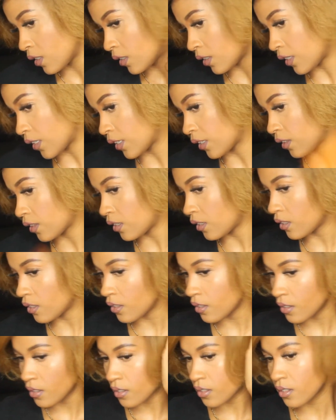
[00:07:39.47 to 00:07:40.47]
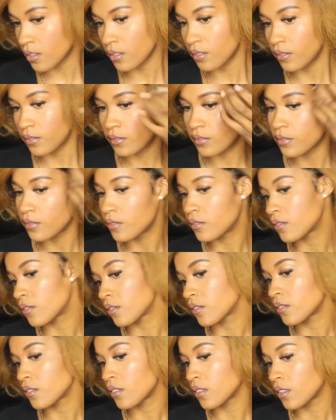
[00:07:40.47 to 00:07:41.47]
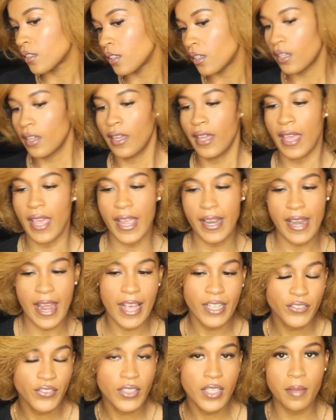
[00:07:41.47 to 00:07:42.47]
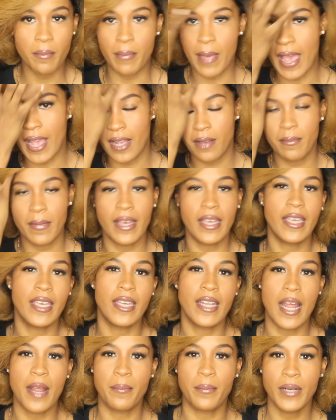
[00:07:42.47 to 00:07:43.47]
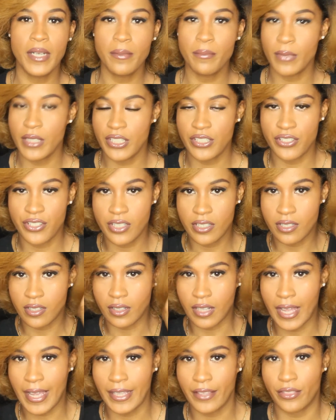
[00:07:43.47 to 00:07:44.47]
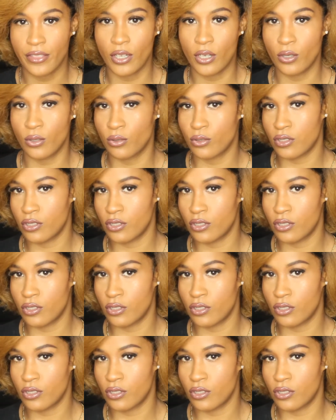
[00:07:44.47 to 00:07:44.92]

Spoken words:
Like this. And as for the back of my head, I pretty much just like those